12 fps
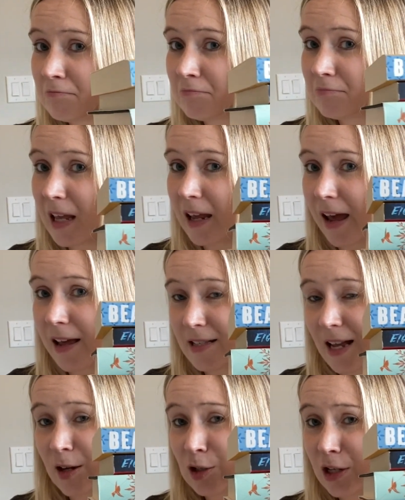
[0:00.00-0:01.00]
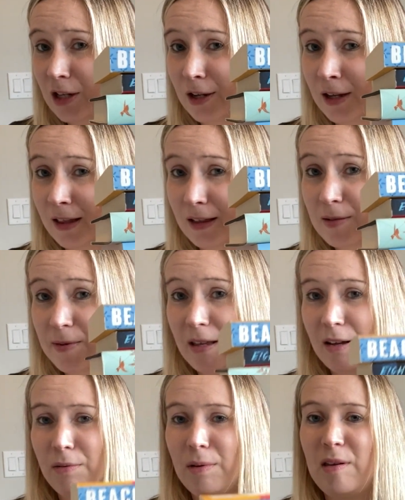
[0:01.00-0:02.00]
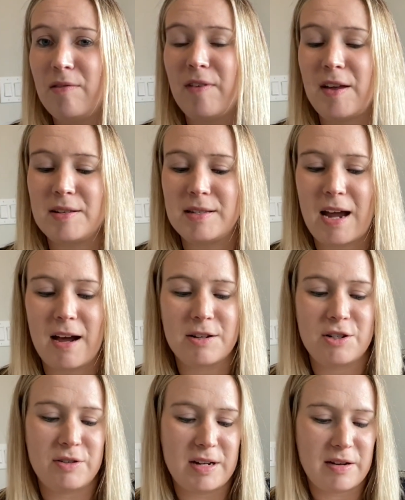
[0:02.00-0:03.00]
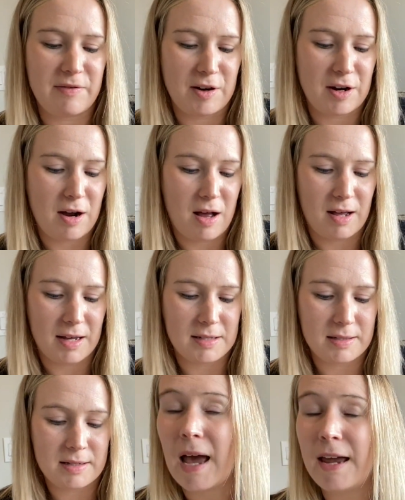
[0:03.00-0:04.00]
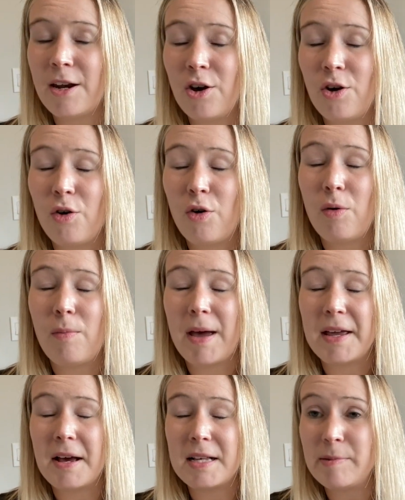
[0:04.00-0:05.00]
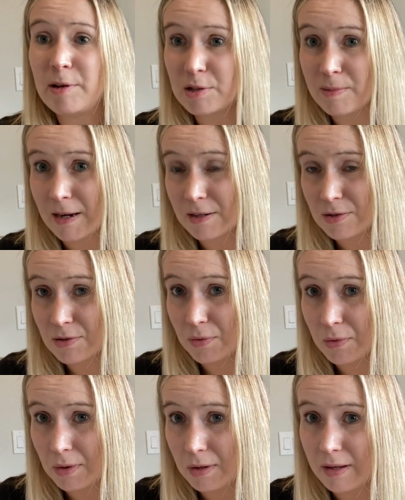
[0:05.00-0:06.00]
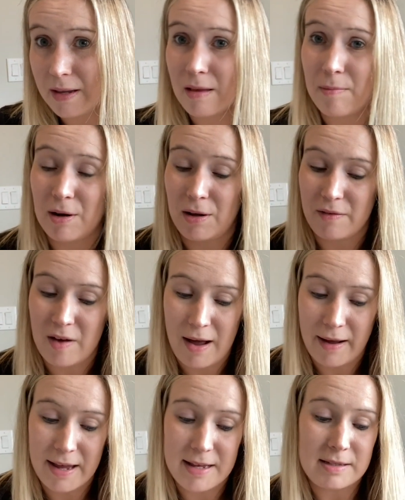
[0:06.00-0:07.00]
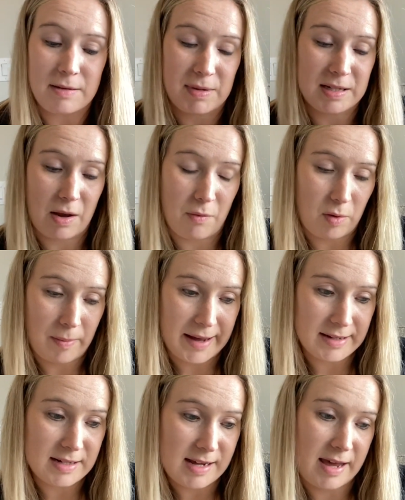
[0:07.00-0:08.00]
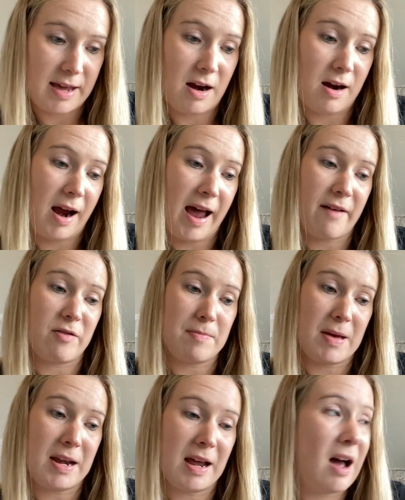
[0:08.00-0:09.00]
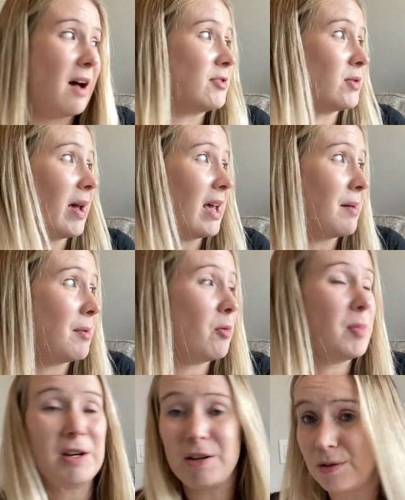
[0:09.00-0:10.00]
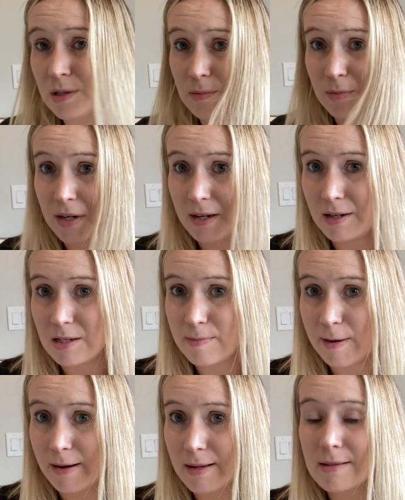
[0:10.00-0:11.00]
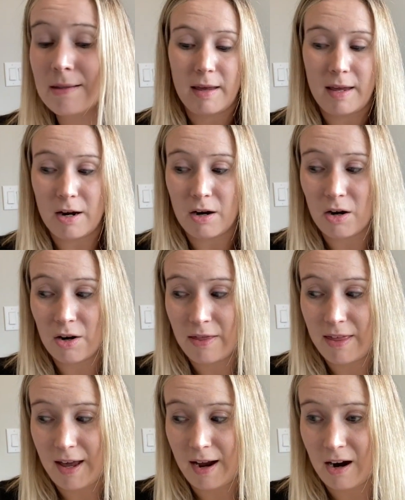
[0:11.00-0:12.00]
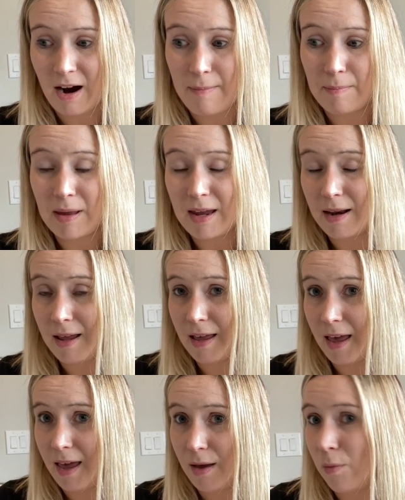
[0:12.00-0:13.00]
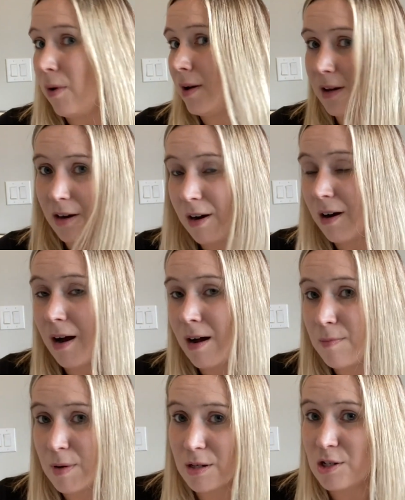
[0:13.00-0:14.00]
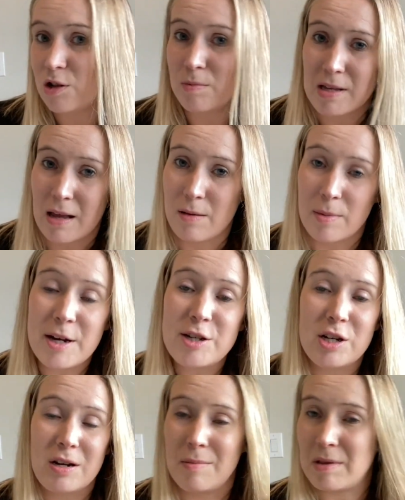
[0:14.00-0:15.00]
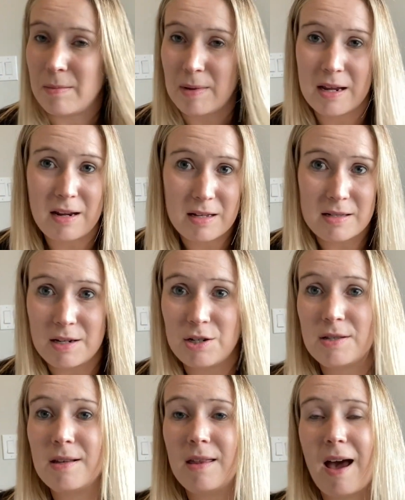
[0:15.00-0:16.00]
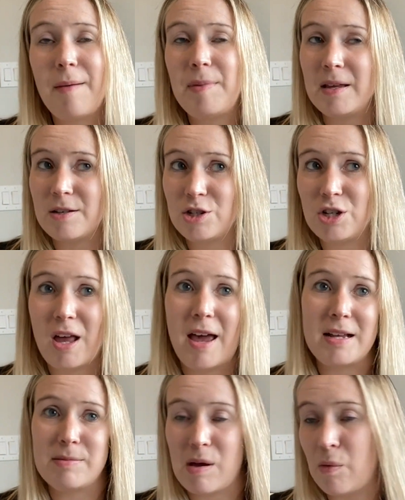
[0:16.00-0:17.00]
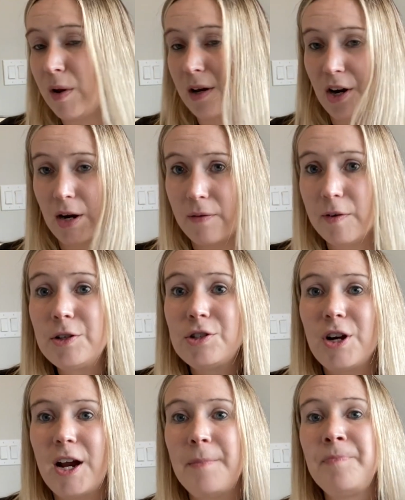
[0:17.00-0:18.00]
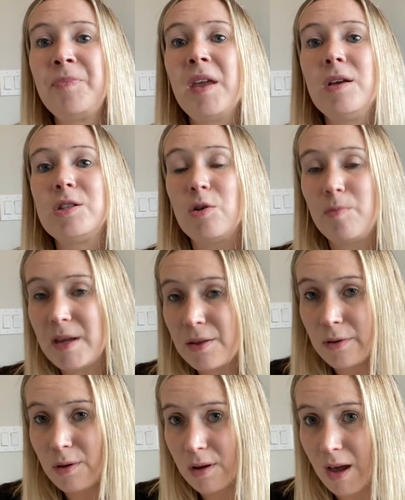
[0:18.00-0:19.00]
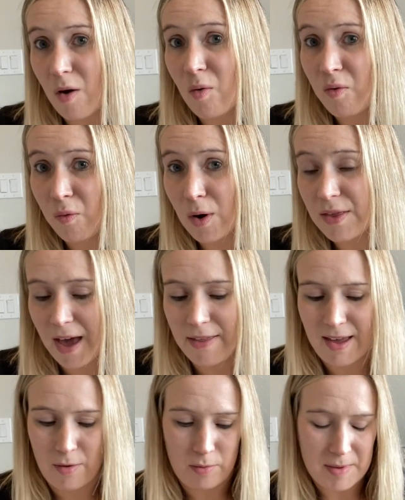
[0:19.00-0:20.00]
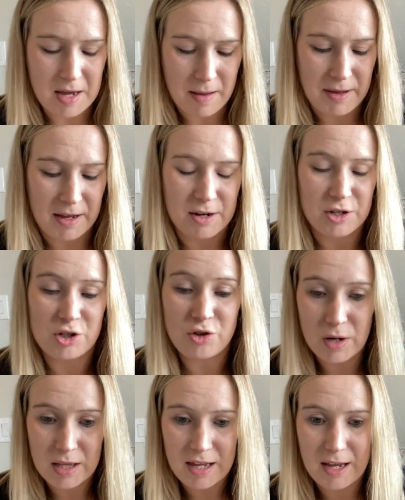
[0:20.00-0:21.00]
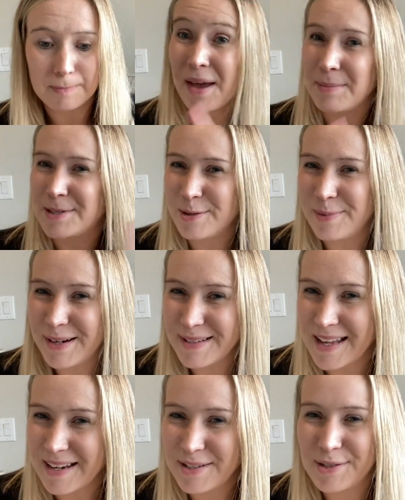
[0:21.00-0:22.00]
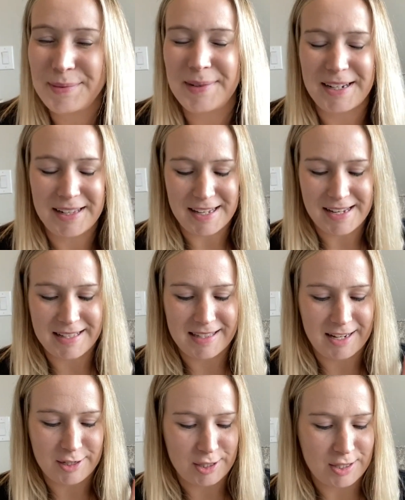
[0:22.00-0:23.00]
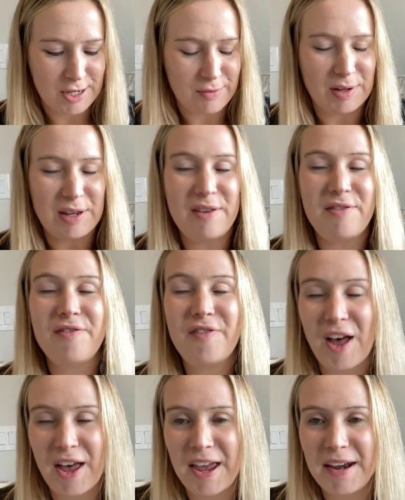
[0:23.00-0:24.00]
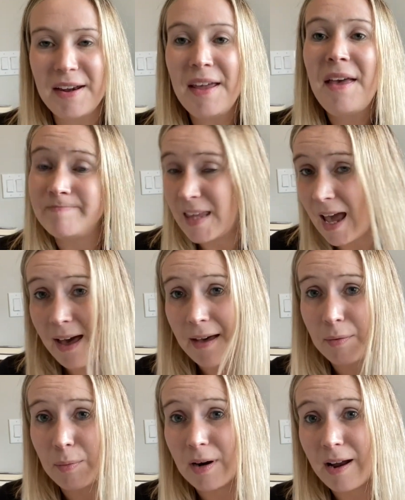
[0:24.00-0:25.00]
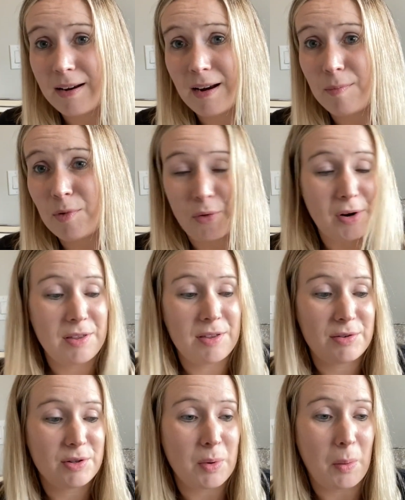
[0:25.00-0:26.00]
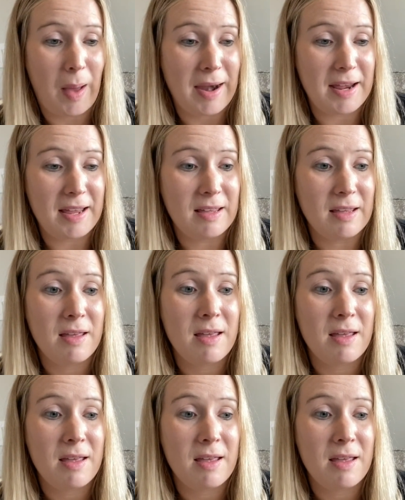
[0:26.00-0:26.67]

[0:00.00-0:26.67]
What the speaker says: Like, it's actually looking to be like a really fun stack to read for August. I know my husband goes back to school in the middle of August, and my son will go back to daycare. I have a Monday off, so I am hoping to do some reading sprints here or there. I'm planning a 1 year on BookTube celebration. I'm in the beginning stages of that because July is my 1 year anniversary. So be on the lookout for that. That will be coming here shortly. I'm super excited to read these. They just look really fun. Yeah, we're headed up north to a wedding.